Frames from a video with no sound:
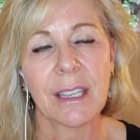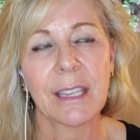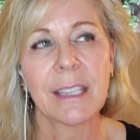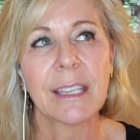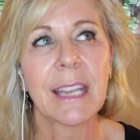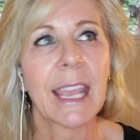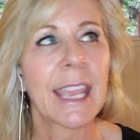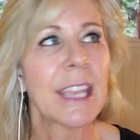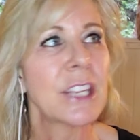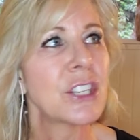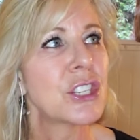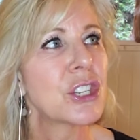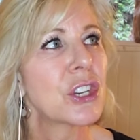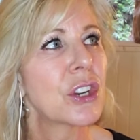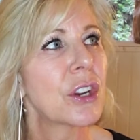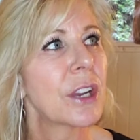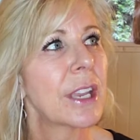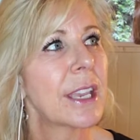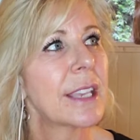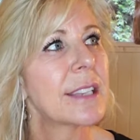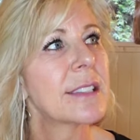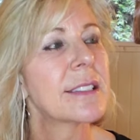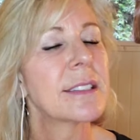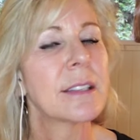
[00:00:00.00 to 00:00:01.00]
Nature
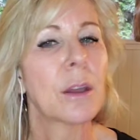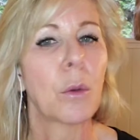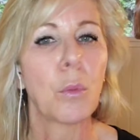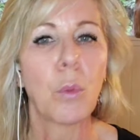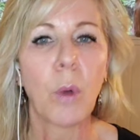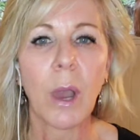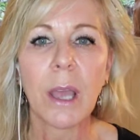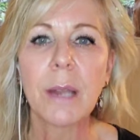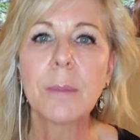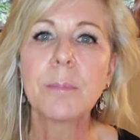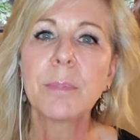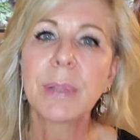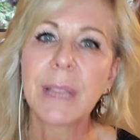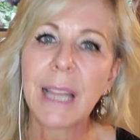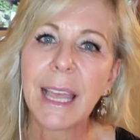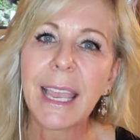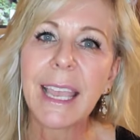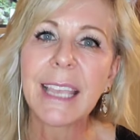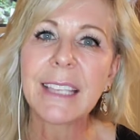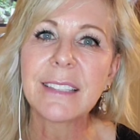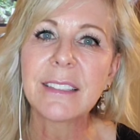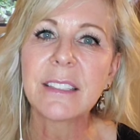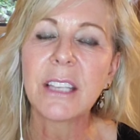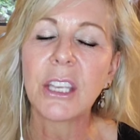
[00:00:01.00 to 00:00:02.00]
is the one
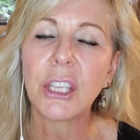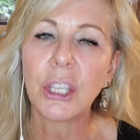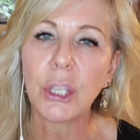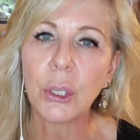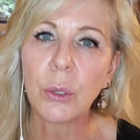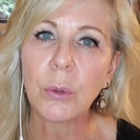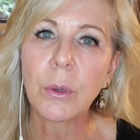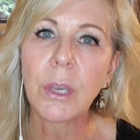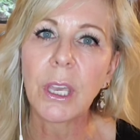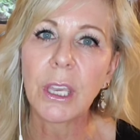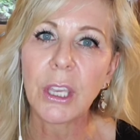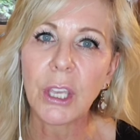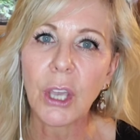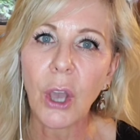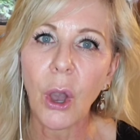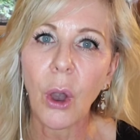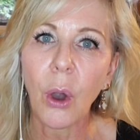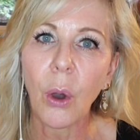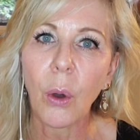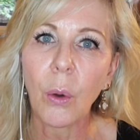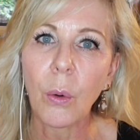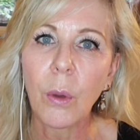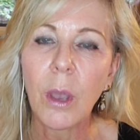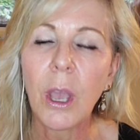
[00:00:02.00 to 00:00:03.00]
place that you can
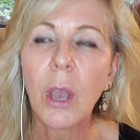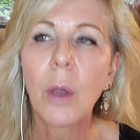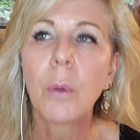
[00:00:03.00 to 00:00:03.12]
go